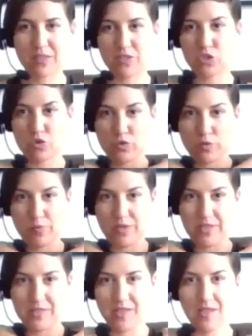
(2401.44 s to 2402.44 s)
in the shoulder
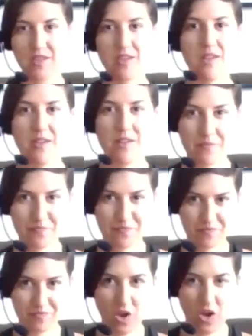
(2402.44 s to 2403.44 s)
blades.
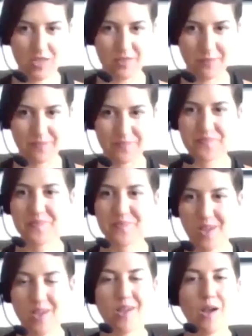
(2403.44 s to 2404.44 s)
Awesome.
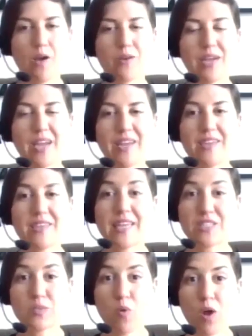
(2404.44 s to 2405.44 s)
Okay, get
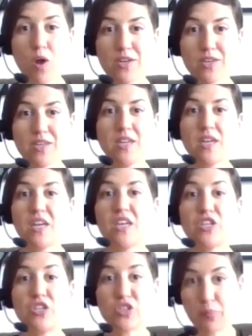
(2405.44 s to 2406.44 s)
some water.
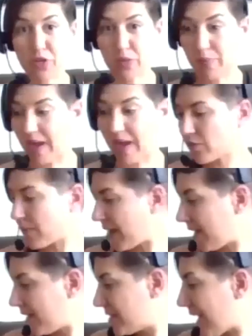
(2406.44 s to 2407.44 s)
You can put your band
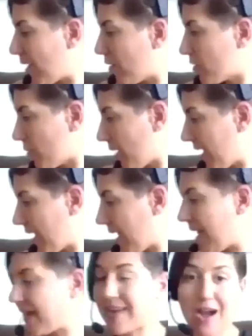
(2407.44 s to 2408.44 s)
away, dowel away,
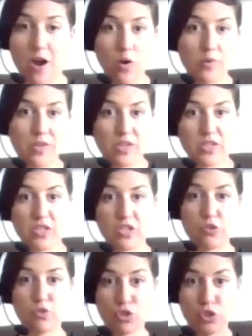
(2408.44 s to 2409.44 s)
and now we are going to
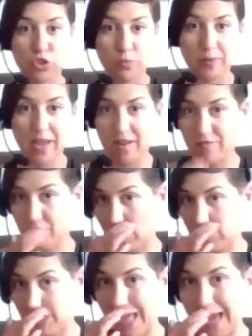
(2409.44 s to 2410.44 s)
use your soup can for
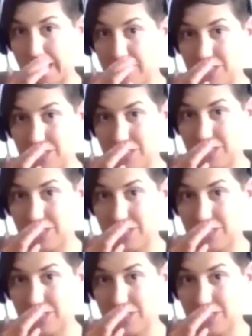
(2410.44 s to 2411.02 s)
our last,